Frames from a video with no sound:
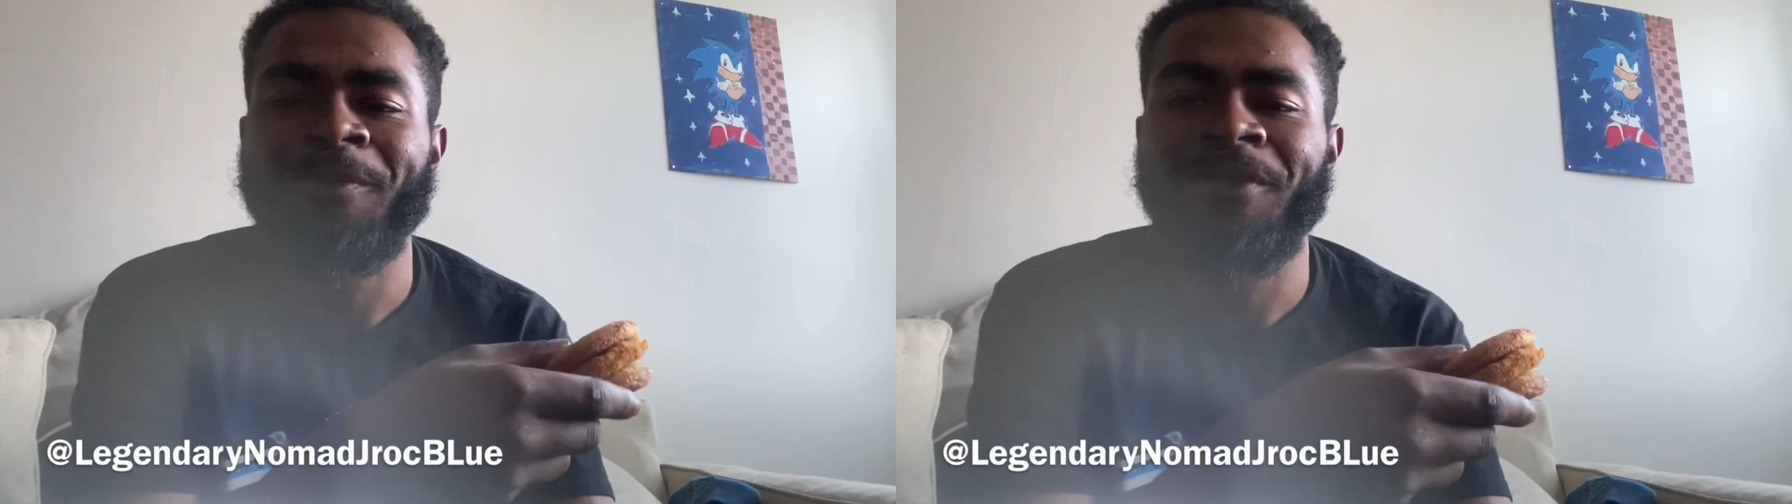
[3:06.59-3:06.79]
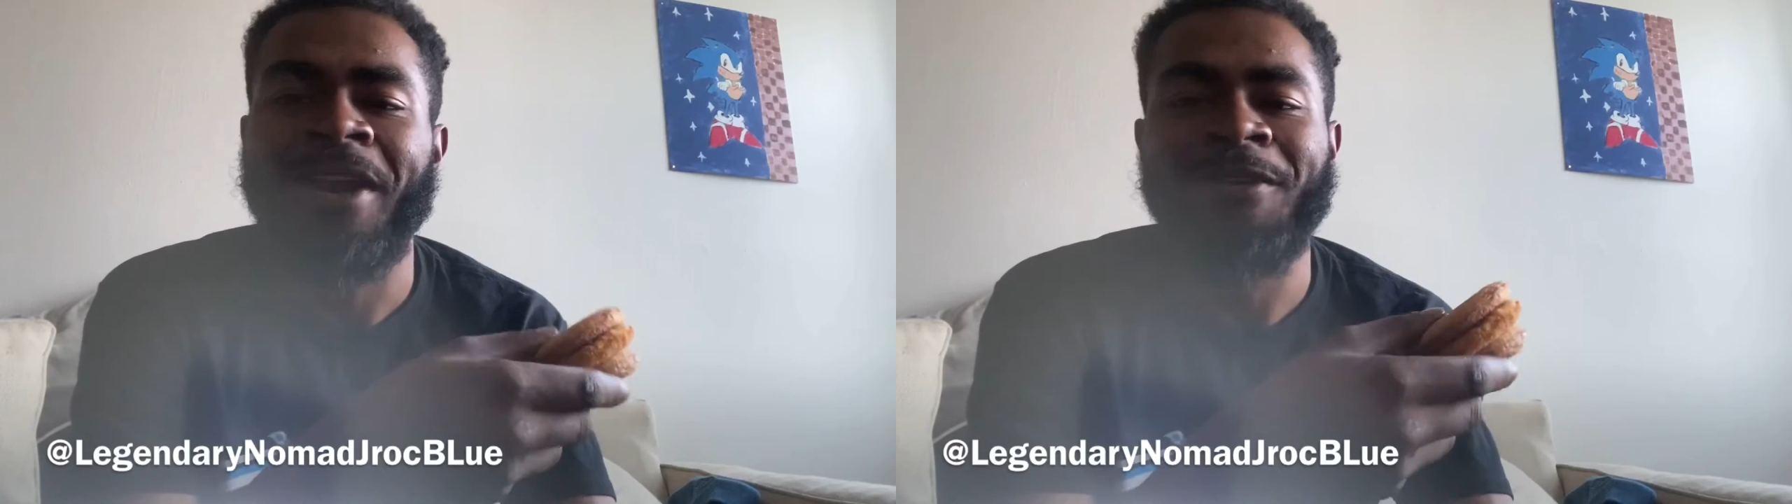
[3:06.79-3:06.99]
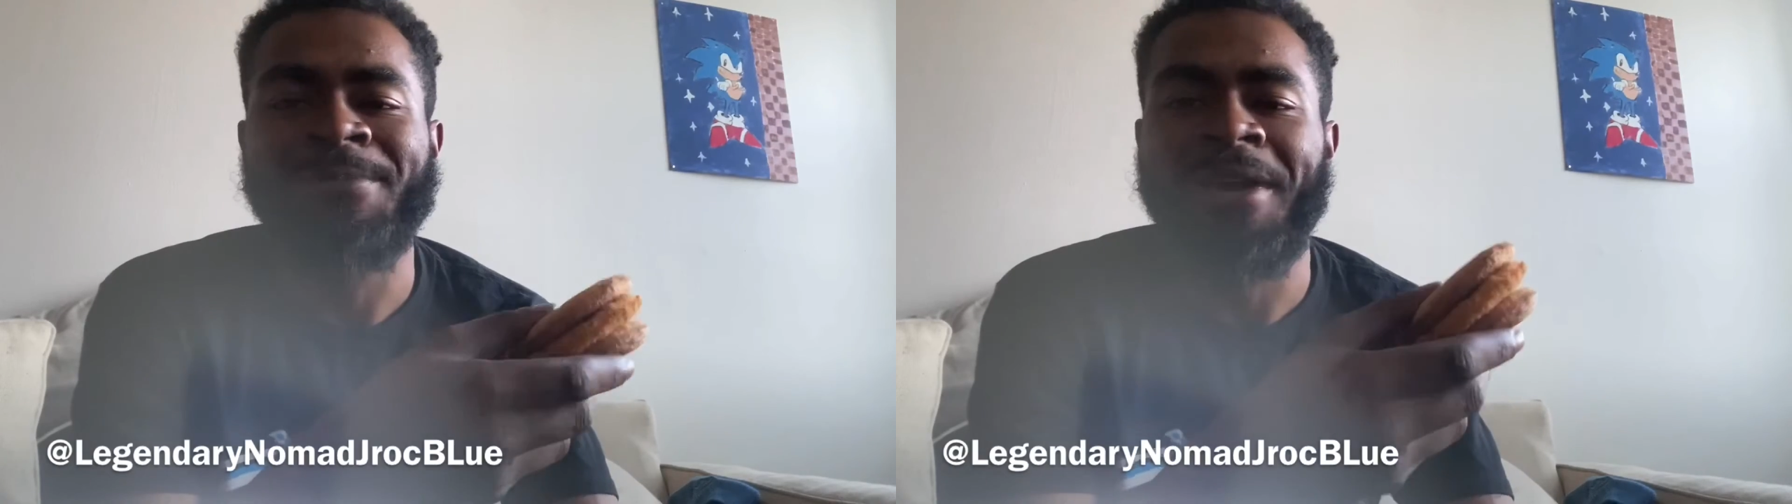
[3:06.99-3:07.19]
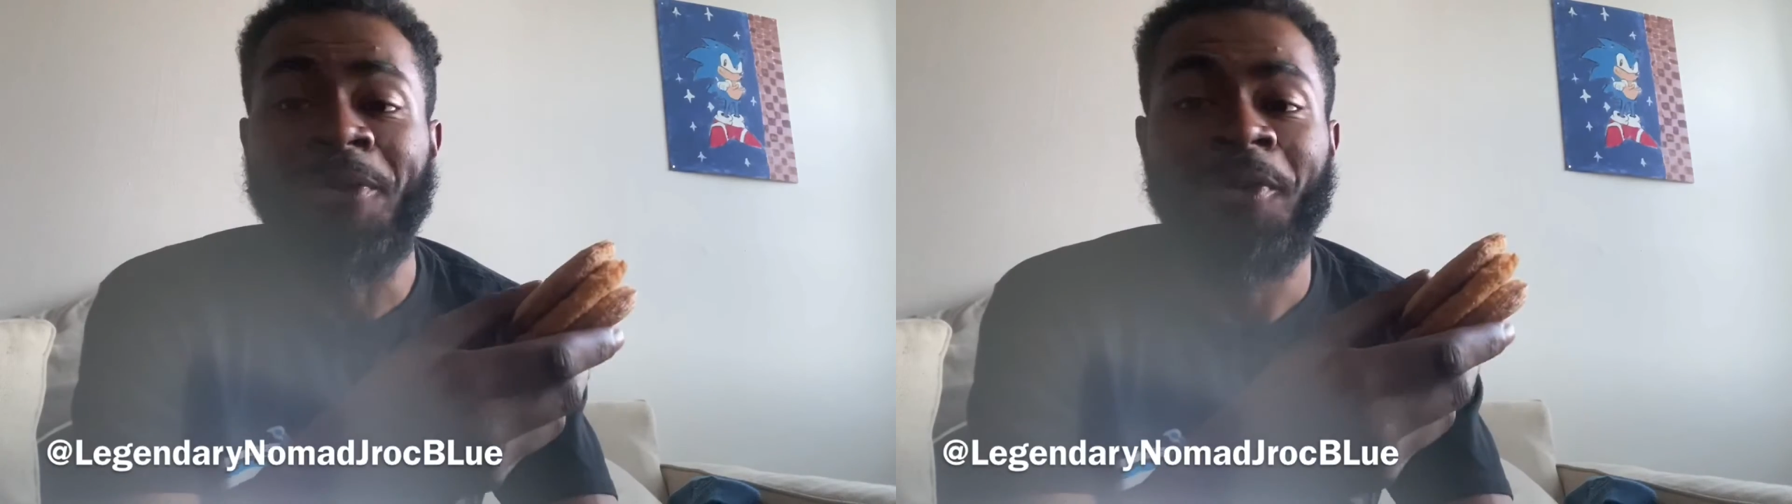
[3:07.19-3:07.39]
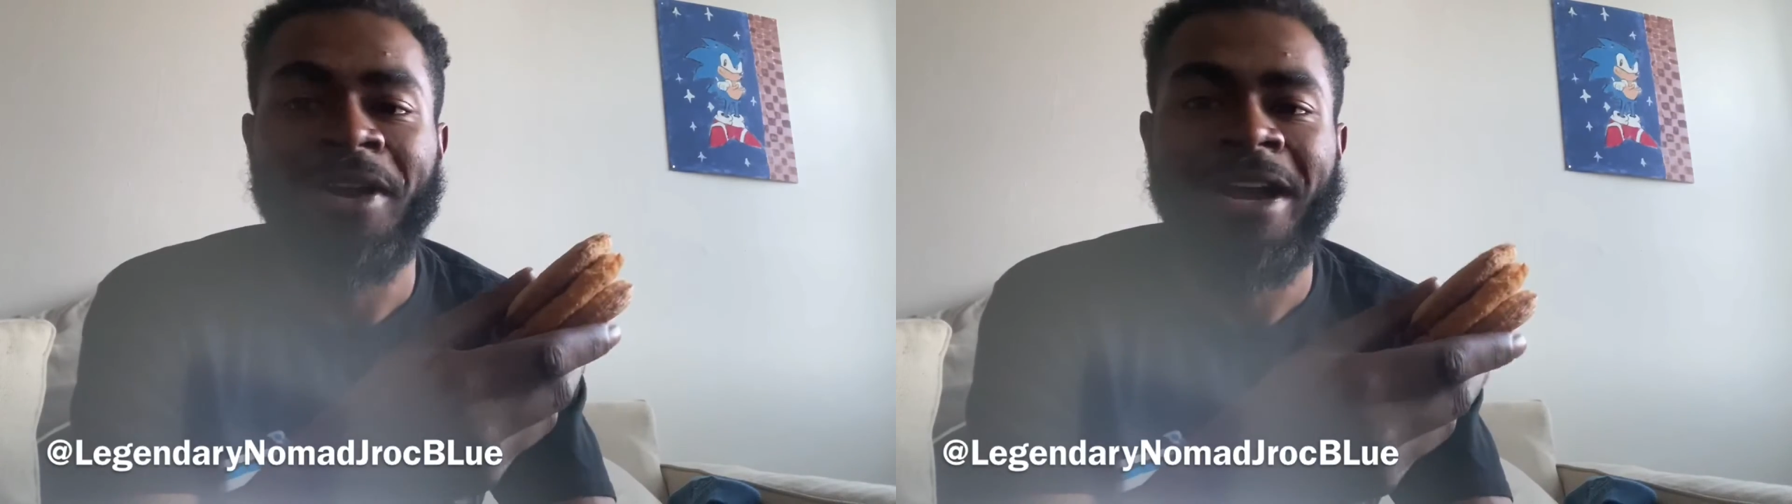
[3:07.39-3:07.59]
and I was about to
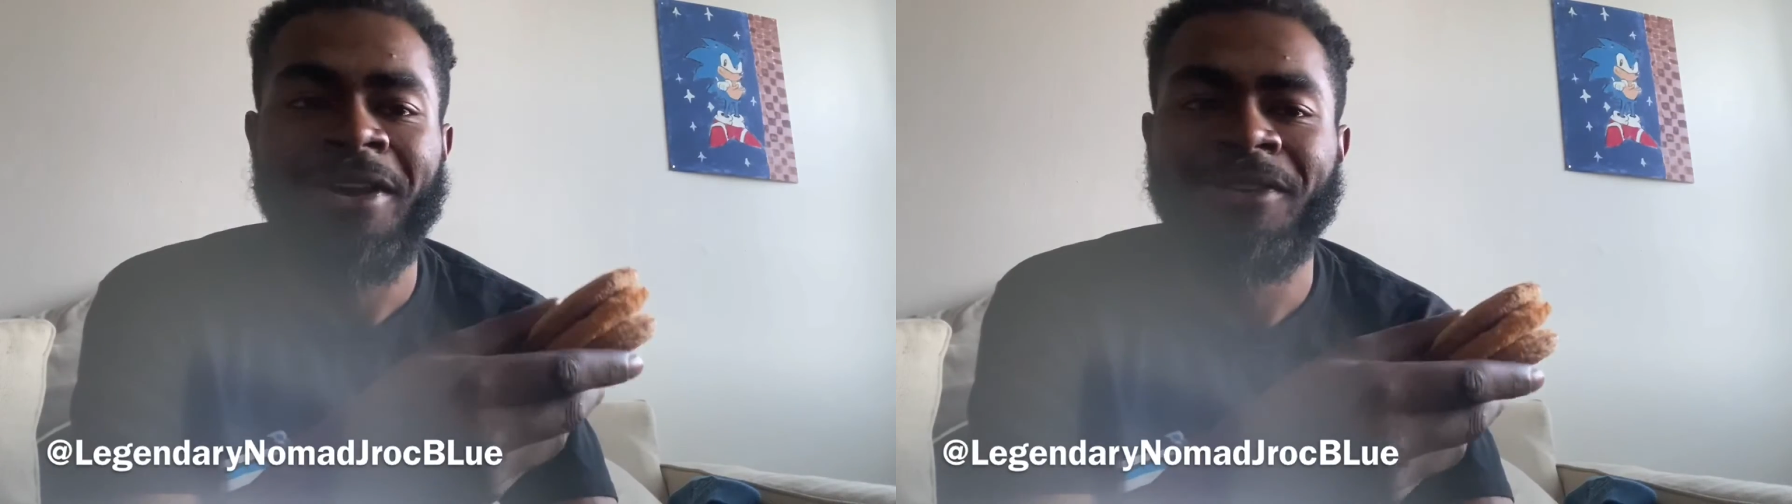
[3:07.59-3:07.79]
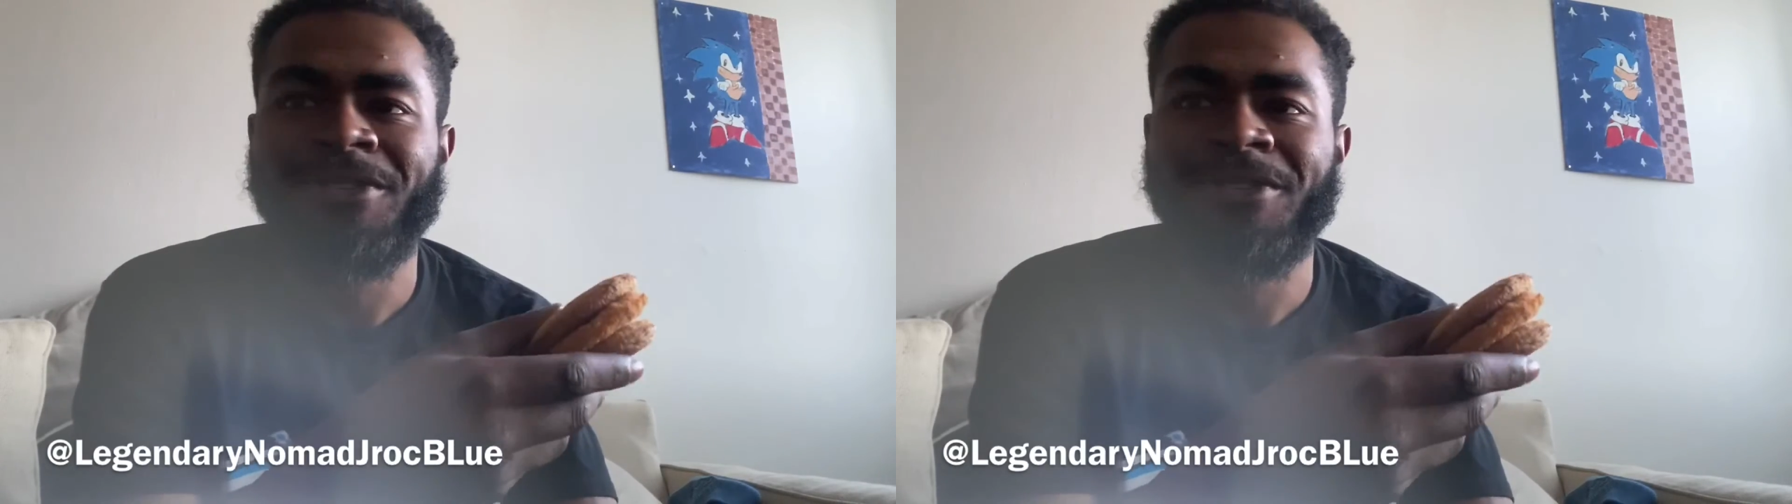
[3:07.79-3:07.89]
work out.